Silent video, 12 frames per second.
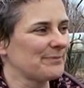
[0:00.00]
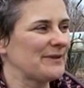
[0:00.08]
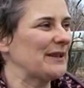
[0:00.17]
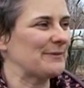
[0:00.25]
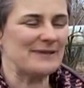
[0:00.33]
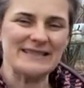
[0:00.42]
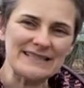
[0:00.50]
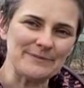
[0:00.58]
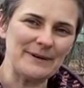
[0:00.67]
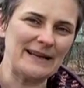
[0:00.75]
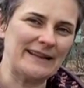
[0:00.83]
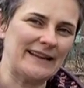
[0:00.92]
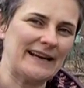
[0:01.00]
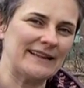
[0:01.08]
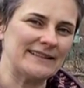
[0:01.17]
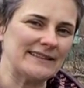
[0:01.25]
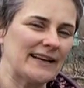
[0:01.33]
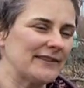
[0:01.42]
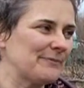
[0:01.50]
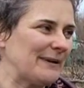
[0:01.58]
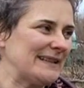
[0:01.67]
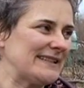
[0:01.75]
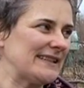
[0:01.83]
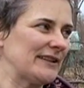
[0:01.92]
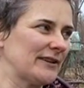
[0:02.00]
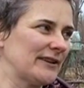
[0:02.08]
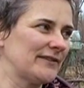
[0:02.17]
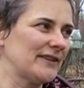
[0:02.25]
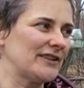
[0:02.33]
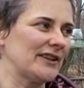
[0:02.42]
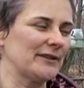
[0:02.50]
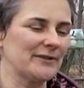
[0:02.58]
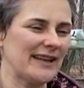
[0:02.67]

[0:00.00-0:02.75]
you know, participate in that and kind of being seen on the video,